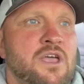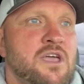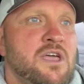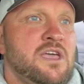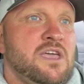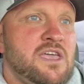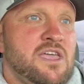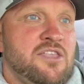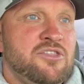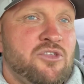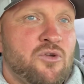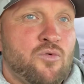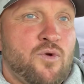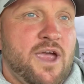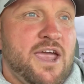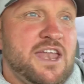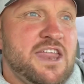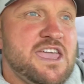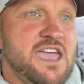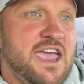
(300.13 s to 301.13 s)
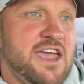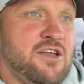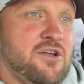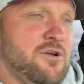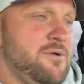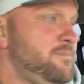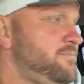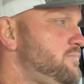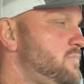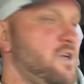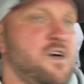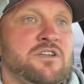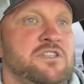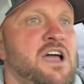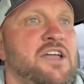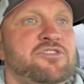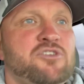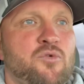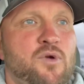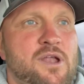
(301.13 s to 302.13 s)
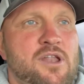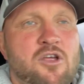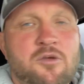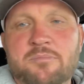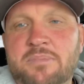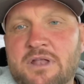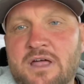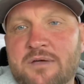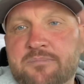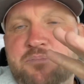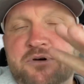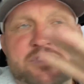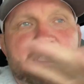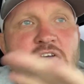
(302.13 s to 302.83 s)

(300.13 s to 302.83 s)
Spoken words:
in the radiator. Not the radiator, but I put that